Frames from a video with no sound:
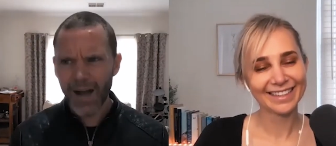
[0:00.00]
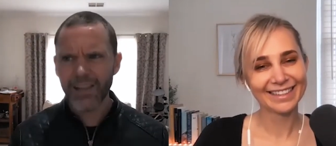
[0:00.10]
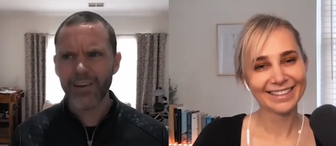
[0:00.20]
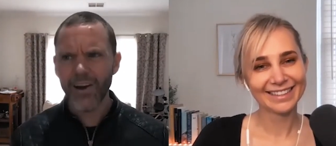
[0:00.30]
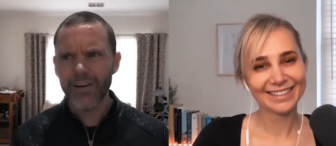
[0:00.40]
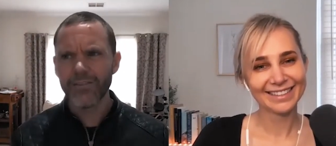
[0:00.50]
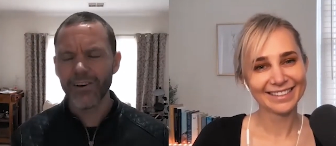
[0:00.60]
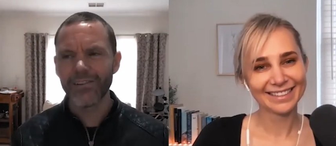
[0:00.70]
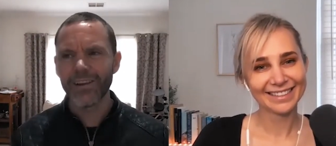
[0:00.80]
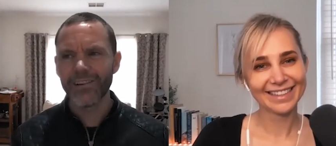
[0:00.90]
Speaker 1: mull it over.
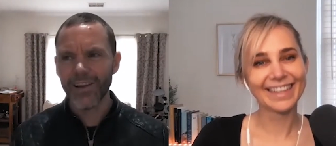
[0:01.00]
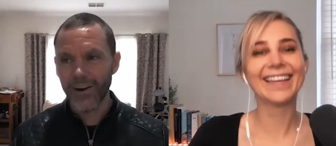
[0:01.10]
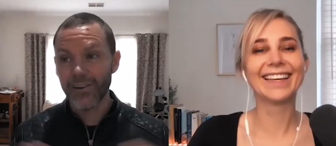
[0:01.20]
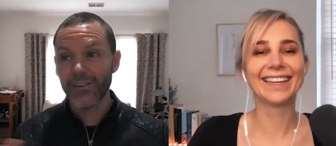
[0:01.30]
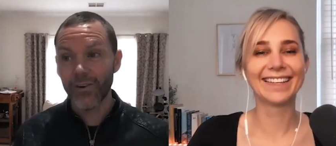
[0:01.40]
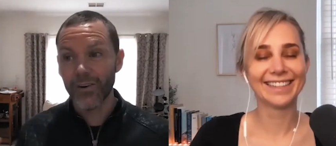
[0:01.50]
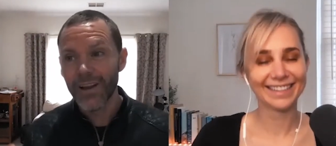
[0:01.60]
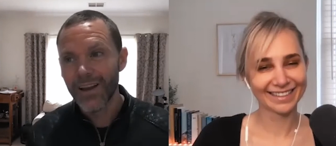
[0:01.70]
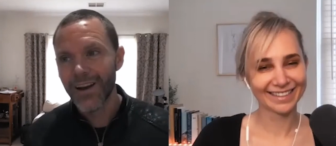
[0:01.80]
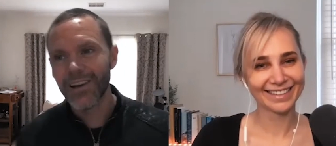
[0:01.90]

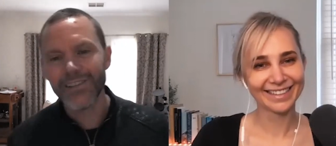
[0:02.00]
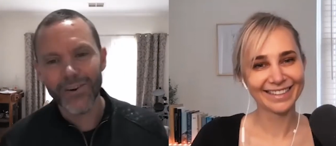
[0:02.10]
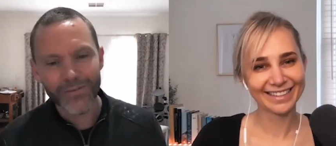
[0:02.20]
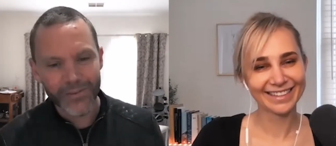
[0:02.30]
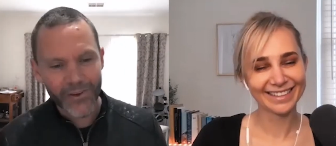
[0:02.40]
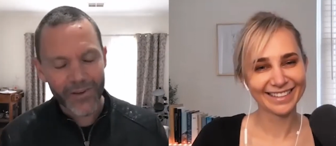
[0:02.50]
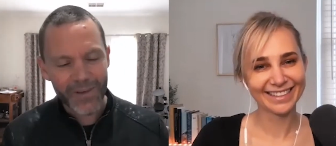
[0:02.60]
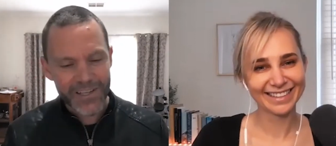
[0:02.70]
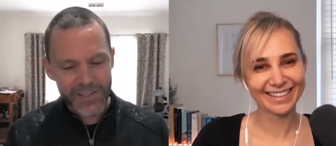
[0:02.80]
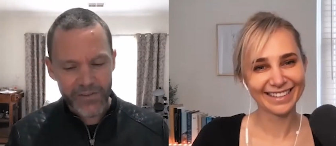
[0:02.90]
I could talk for 30
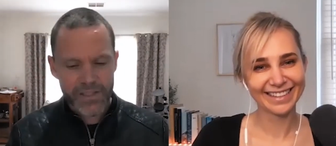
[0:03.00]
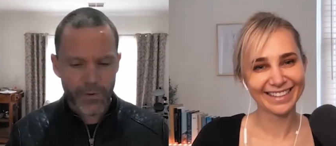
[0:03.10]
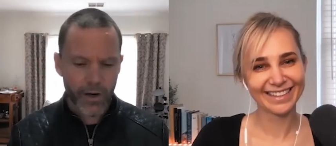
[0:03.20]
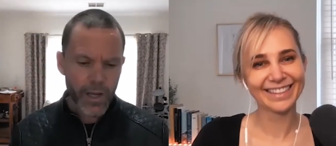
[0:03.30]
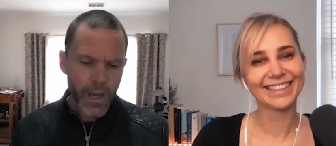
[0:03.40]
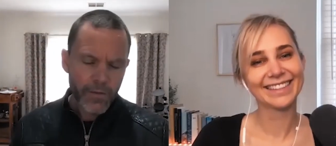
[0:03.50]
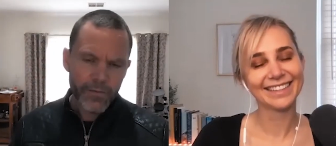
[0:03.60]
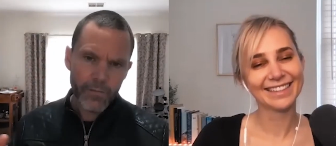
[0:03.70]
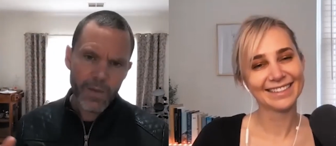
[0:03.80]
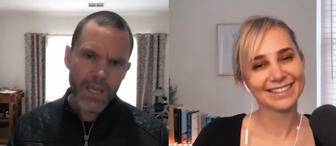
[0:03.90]
minutes on this, but
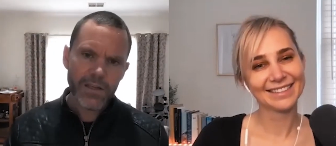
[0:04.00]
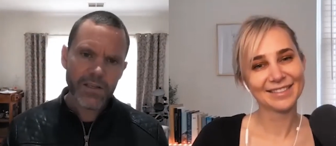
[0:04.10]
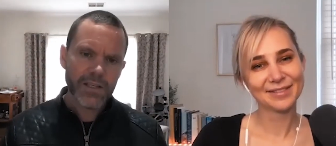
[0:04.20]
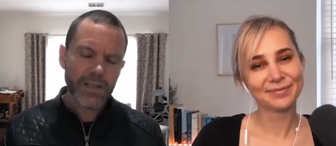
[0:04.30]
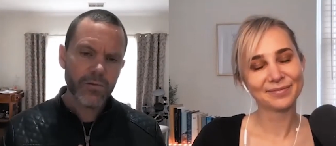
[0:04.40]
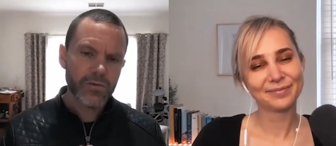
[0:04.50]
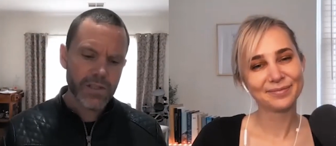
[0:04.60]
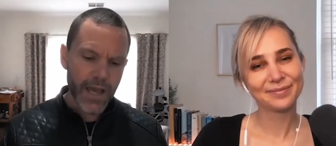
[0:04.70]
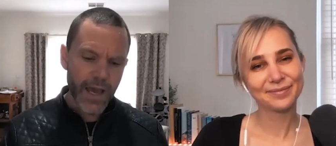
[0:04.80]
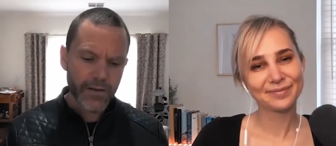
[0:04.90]
for me, it distills
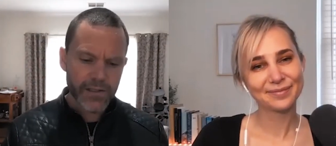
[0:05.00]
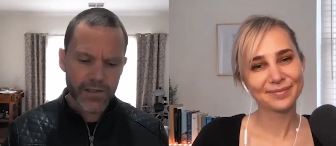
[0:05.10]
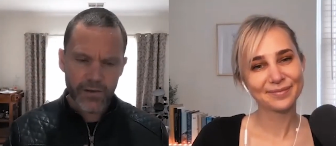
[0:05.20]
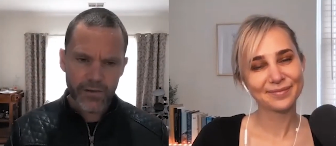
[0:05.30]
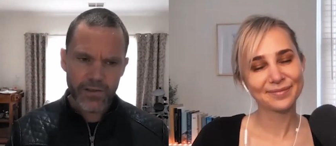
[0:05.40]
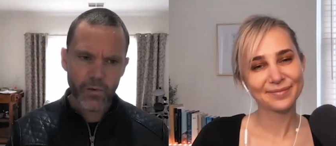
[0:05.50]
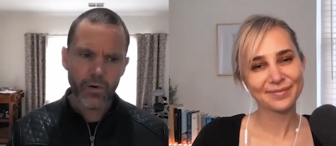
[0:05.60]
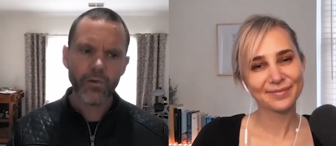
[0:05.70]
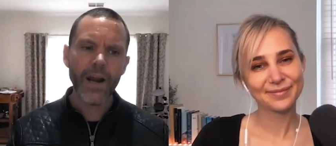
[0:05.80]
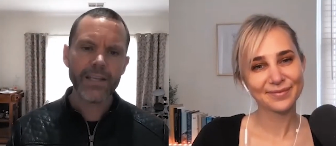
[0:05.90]
down to a
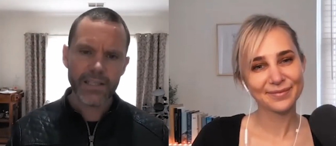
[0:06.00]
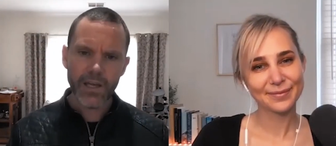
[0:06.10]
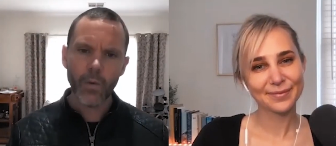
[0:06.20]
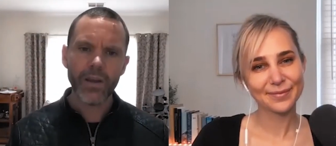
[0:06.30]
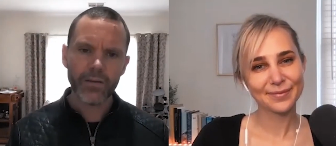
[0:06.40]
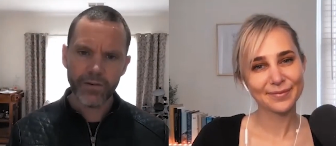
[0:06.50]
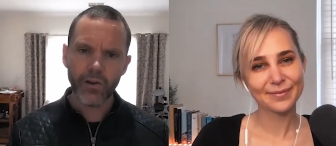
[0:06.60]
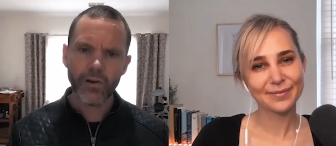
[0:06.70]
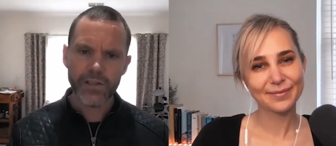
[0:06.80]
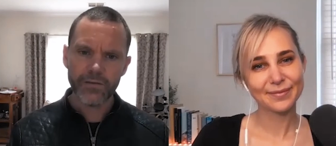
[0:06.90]
great Stoic
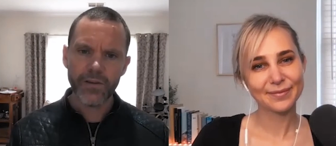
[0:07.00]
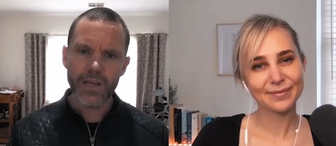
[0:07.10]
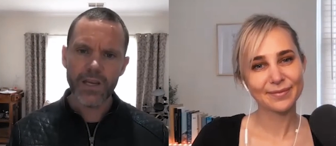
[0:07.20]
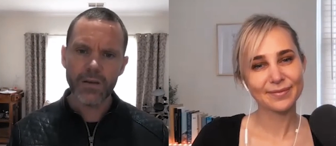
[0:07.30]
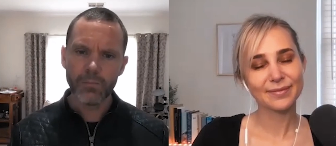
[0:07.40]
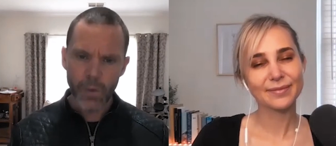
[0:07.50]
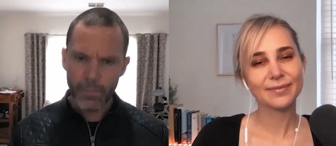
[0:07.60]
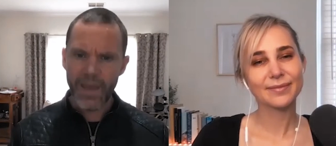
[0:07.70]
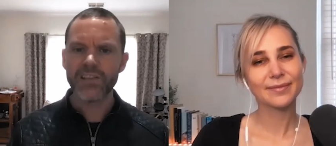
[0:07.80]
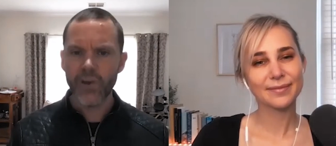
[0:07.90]
philosophy,
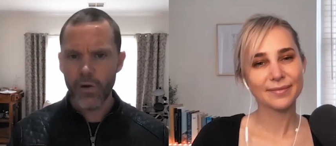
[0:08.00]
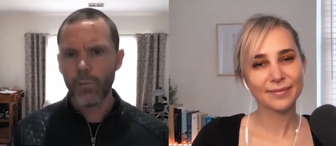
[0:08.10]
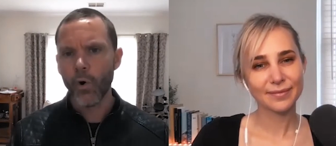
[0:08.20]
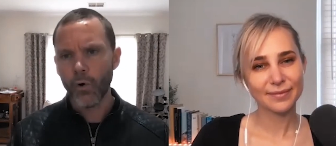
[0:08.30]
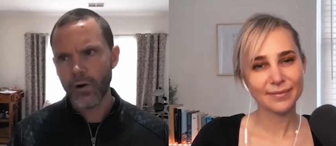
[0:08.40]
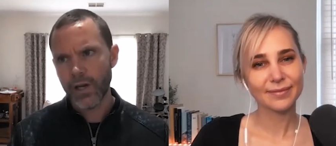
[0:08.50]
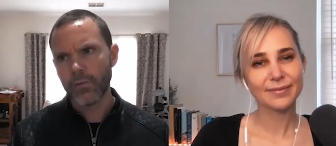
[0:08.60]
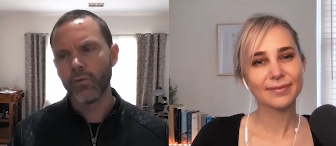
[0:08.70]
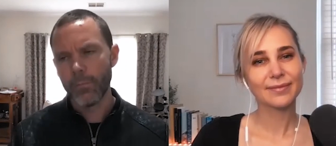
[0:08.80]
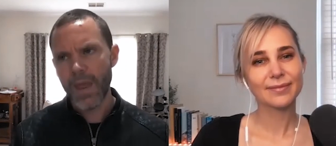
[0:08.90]
memento
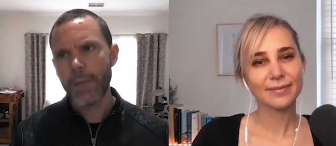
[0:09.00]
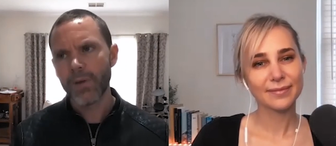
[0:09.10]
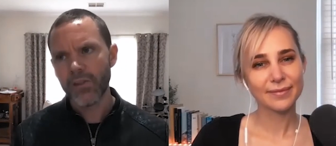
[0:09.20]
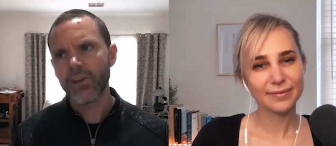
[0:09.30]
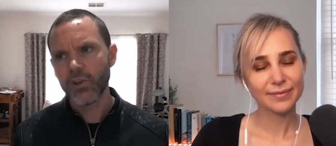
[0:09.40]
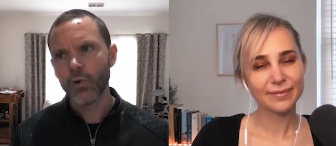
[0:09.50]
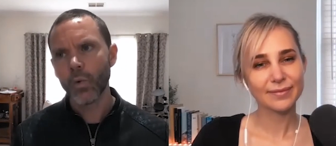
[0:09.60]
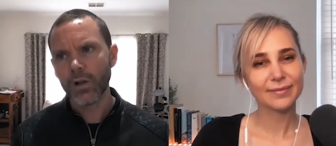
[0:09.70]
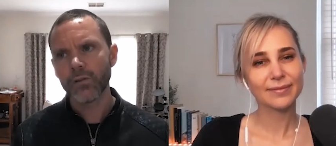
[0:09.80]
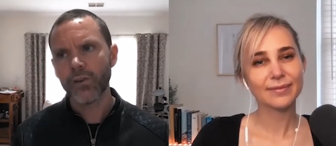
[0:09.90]
mori, remember that you
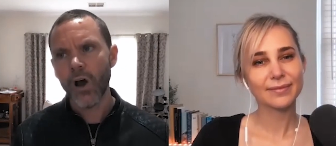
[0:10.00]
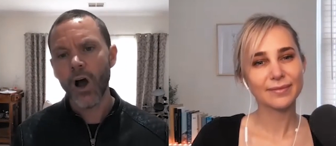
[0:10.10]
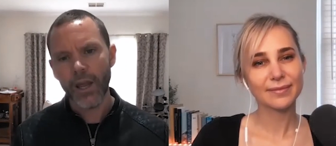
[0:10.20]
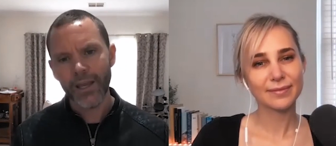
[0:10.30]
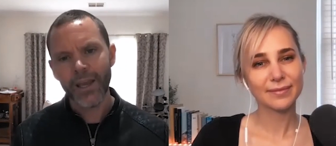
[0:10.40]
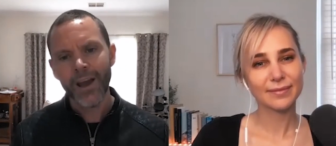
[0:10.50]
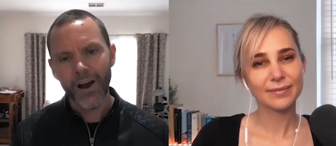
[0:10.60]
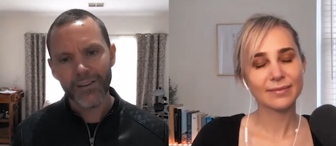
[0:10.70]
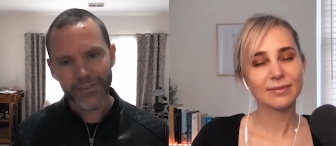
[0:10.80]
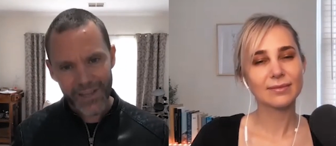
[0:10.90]
will die,
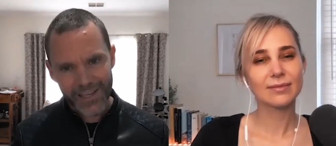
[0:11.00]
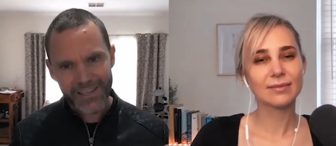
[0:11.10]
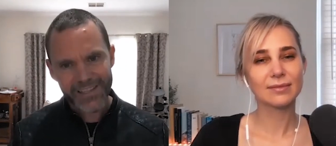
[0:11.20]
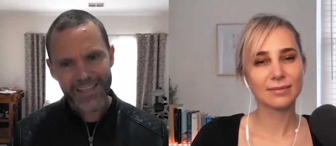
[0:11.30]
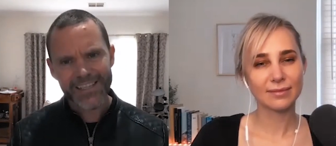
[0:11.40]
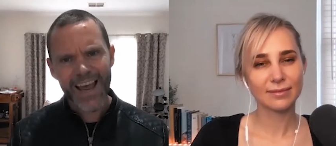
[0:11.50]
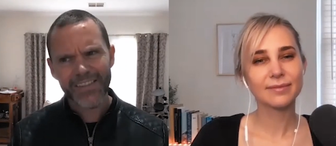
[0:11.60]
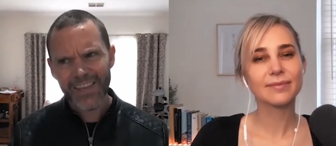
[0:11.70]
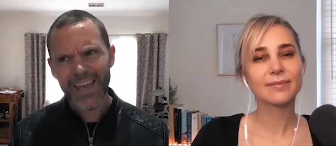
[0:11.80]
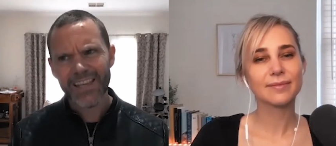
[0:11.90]
I think is
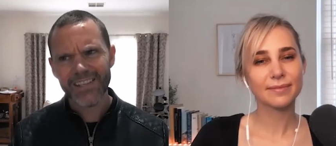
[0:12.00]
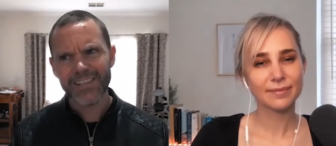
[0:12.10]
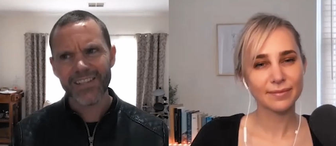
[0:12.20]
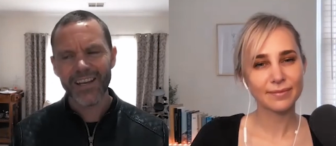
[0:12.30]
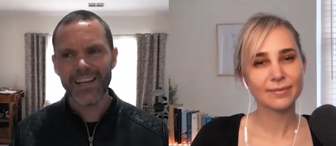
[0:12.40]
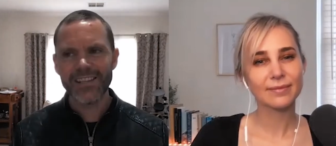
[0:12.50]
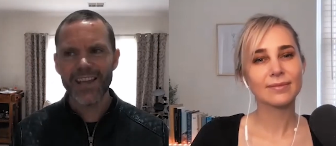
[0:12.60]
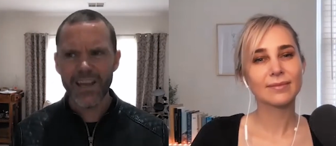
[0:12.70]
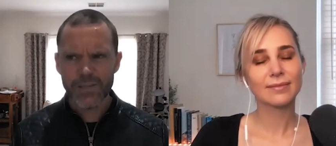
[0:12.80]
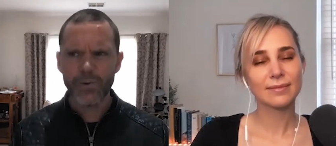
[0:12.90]
at the essence. And it
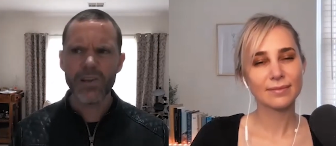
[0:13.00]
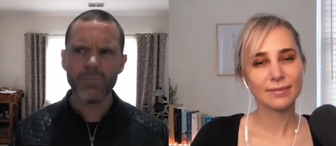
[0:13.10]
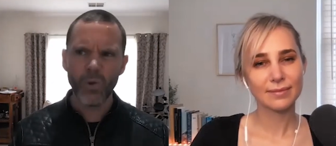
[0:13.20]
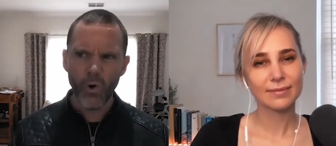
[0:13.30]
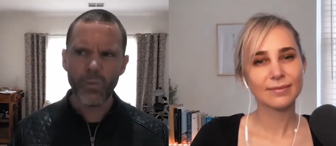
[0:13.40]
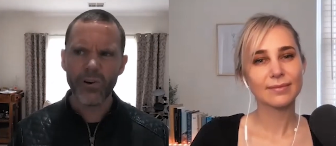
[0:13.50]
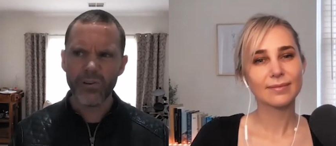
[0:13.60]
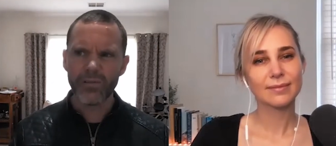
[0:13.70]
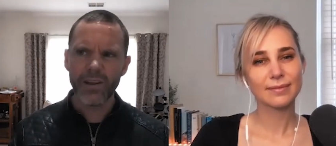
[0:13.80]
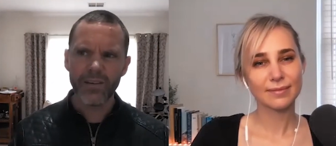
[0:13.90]
sounds pretty morbid
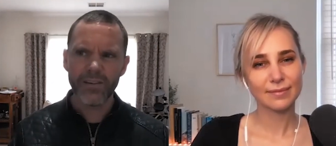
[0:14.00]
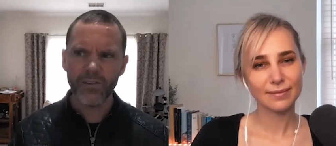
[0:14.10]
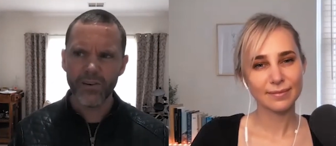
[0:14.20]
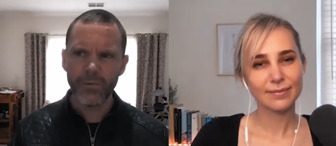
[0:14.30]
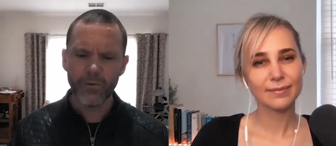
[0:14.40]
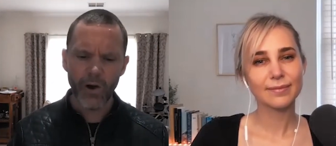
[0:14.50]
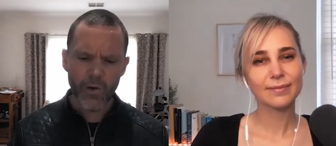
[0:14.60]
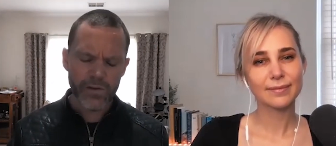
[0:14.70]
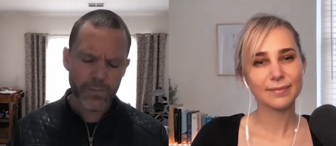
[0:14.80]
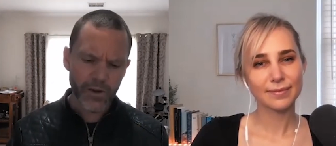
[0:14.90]
and sort of
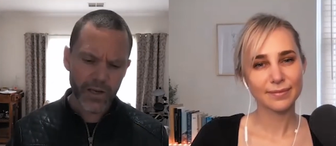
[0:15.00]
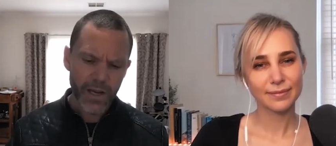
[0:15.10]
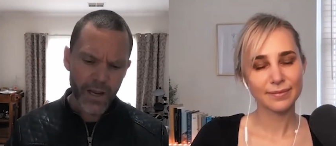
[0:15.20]
morose, but